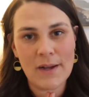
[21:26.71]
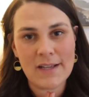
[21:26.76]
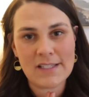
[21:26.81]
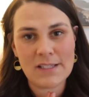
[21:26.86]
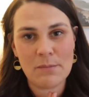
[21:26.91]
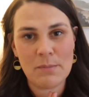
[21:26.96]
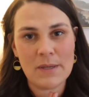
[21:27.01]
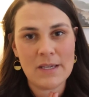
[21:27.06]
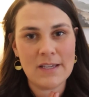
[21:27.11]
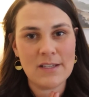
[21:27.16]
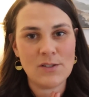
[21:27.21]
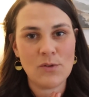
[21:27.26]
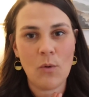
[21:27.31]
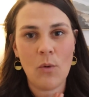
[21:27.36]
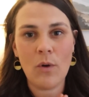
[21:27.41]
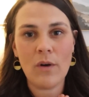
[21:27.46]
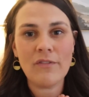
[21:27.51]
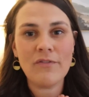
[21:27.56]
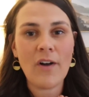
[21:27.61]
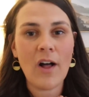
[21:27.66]
recipes
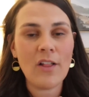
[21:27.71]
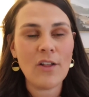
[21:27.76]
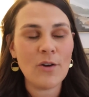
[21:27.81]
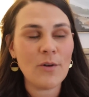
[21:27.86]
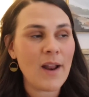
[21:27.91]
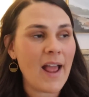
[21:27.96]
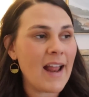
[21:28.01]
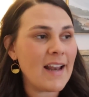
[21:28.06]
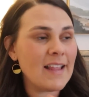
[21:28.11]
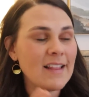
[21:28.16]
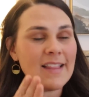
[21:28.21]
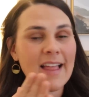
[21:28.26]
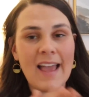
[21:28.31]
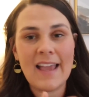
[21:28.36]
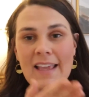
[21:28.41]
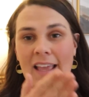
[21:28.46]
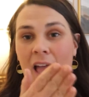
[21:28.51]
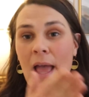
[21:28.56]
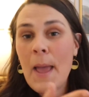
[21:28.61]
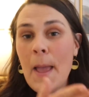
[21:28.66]
or followed any
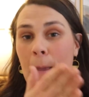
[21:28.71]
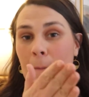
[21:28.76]
like